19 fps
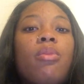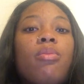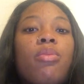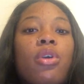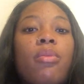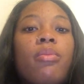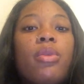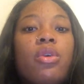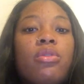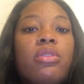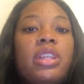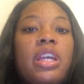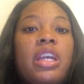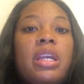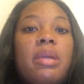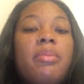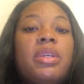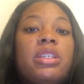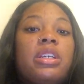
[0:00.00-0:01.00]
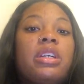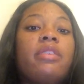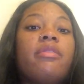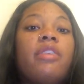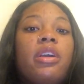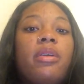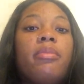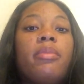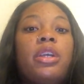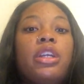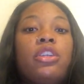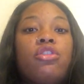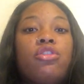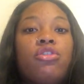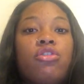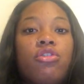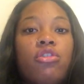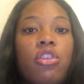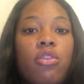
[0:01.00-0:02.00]
promote the image of her being a
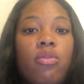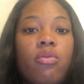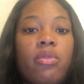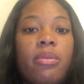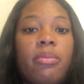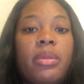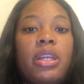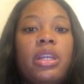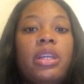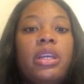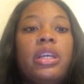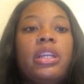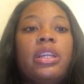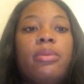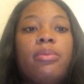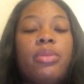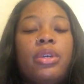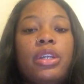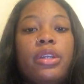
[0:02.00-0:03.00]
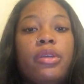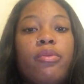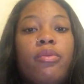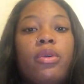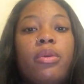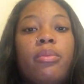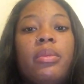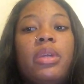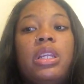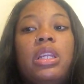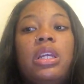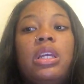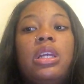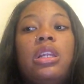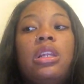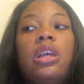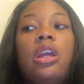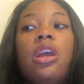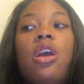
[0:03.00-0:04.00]
strong woman, an independent woman,
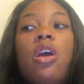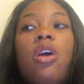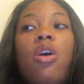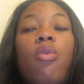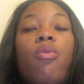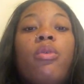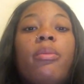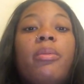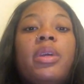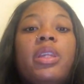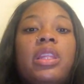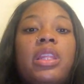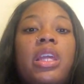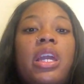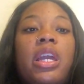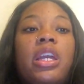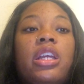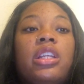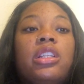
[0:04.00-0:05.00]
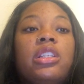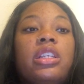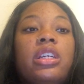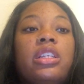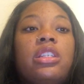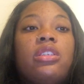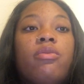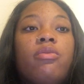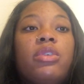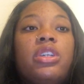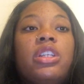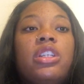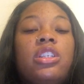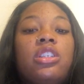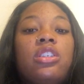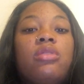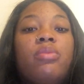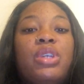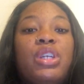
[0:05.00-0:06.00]
and a woman that doesn't want to
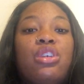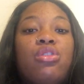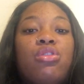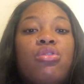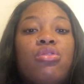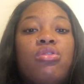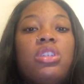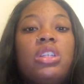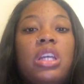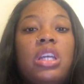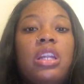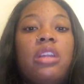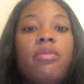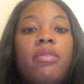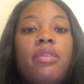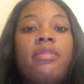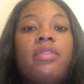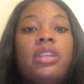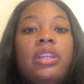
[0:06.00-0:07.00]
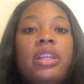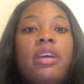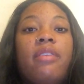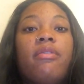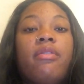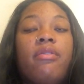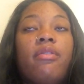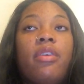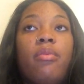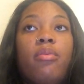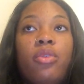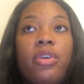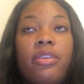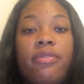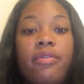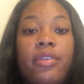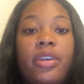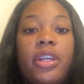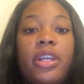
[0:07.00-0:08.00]
just be associated with the death of her
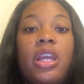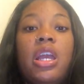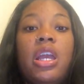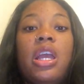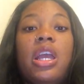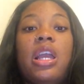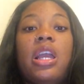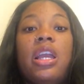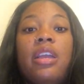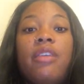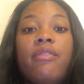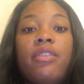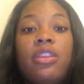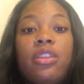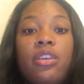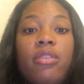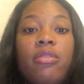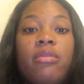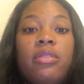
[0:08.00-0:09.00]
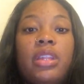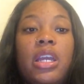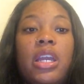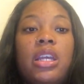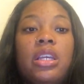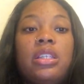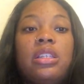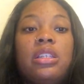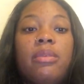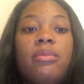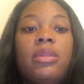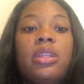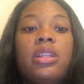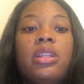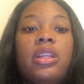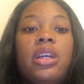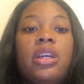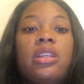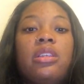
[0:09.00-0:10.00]
boyfriend, even though that is
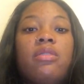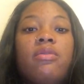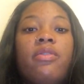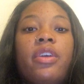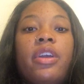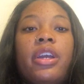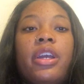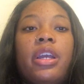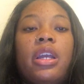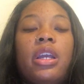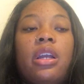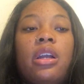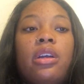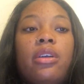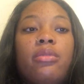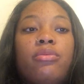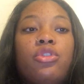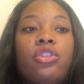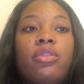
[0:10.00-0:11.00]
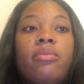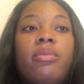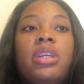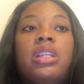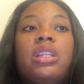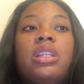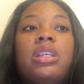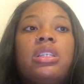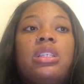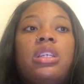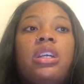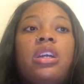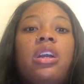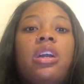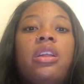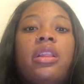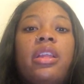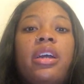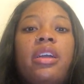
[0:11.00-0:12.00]
something that is very tremendous in
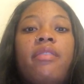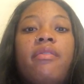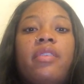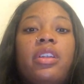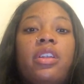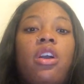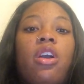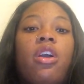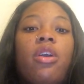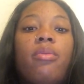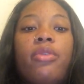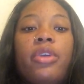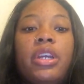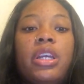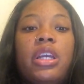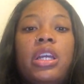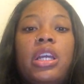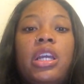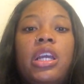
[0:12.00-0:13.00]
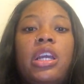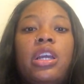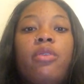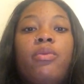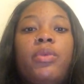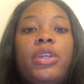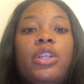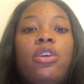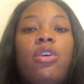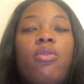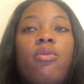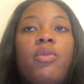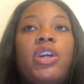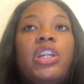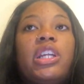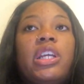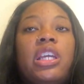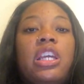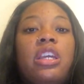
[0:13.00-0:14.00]
her life and heartbreaking. We don't
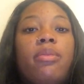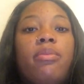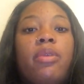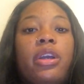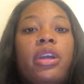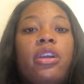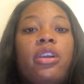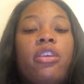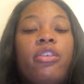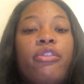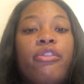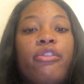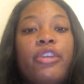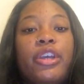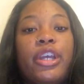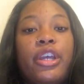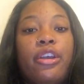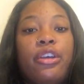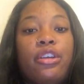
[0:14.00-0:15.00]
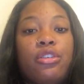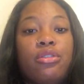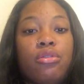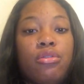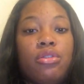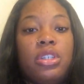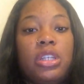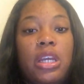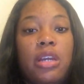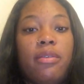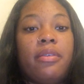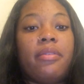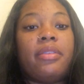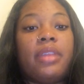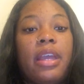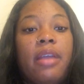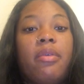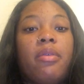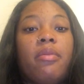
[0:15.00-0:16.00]
want to keep her career associated with
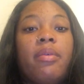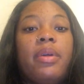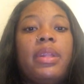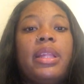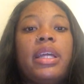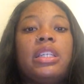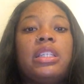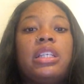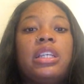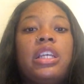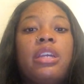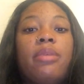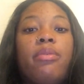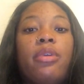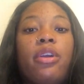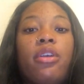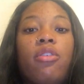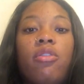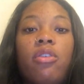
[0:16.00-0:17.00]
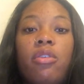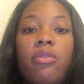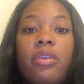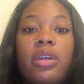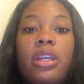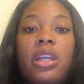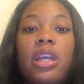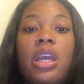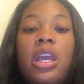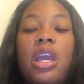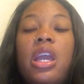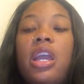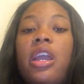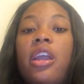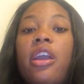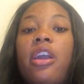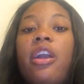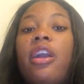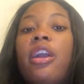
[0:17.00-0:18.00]
that. We would like to keep her growing
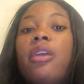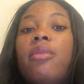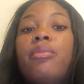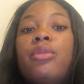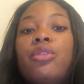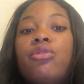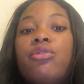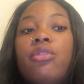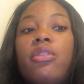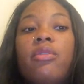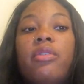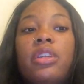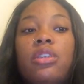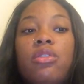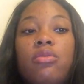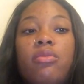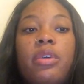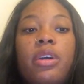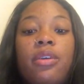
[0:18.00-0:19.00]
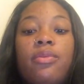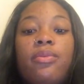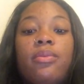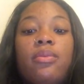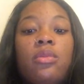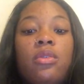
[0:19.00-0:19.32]
and her image growing as well.